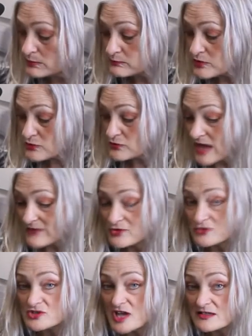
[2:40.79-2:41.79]
You can have
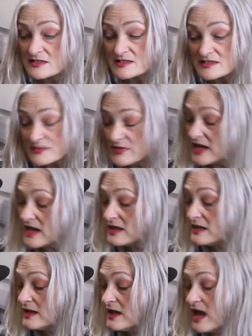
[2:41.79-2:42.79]
your chance in a minute.